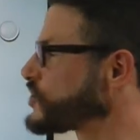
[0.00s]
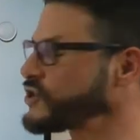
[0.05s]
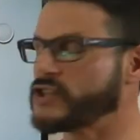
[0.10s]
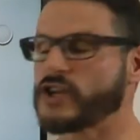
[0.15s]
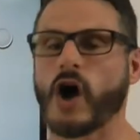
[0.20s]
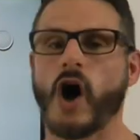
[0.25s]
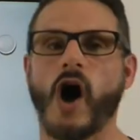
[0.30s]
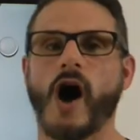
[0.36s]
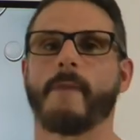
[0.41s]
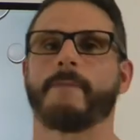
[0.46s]

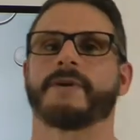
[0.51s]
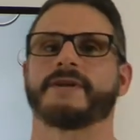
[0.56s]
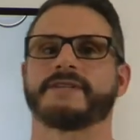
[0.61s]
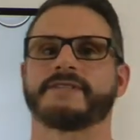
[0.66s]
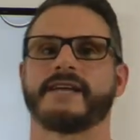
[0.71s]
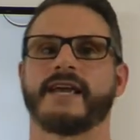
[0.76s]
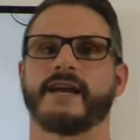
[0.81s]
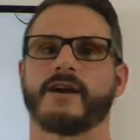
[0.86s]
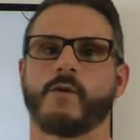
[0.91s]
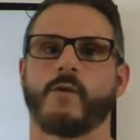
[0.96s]

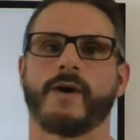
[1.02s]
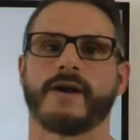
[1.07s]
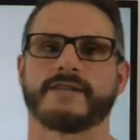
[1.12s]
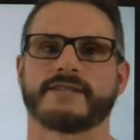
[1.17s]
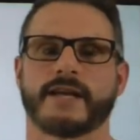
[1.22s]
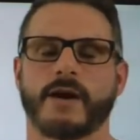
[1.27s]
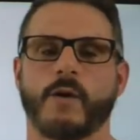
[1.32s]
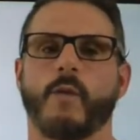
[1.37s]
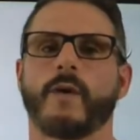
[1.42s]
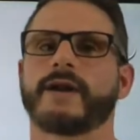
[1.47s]
top takeaways
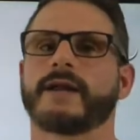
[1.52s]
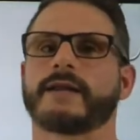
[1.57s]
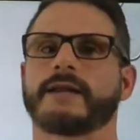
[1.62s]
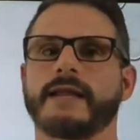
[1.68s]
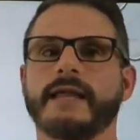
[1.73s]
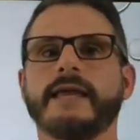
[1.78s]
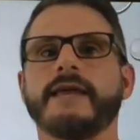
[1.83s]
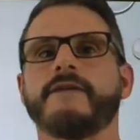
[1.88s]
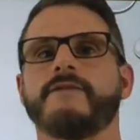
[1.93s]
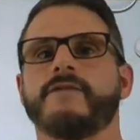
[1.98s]
that I want to
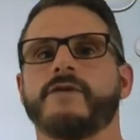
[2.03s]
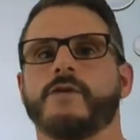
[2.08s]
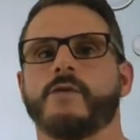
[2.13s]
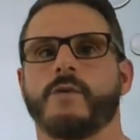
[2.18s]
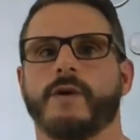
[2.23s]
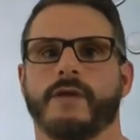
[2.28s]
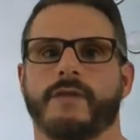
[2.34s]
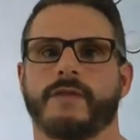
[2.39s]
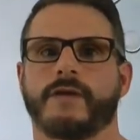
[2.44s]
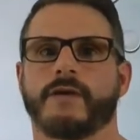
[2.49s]
leave you
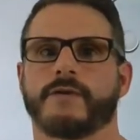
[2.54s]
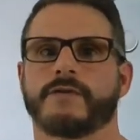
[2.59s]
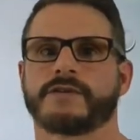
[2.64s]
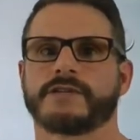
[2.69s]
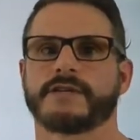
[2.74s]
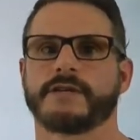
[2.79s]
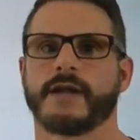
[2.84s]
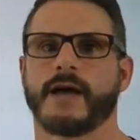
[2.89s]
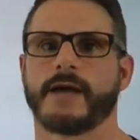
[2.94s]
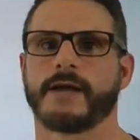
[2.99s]
with here
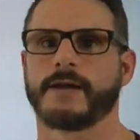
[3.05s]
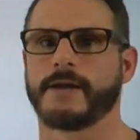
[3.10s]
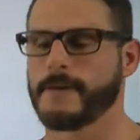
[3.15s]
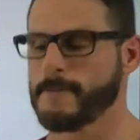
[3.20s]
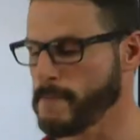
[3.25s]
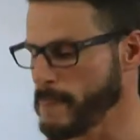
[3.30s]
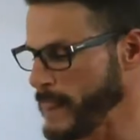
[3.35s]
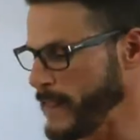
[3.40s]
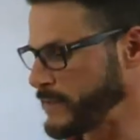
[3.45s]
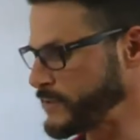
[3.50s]
tonight
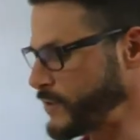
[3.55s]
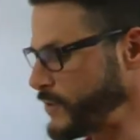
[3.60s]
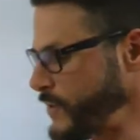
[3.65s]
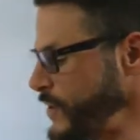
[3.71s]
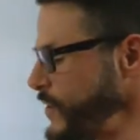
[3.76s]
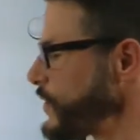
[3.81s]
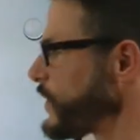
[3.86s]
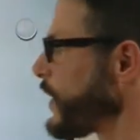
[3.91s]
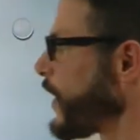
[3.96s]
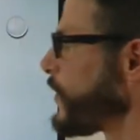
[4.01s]
so
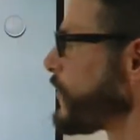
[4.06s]
you can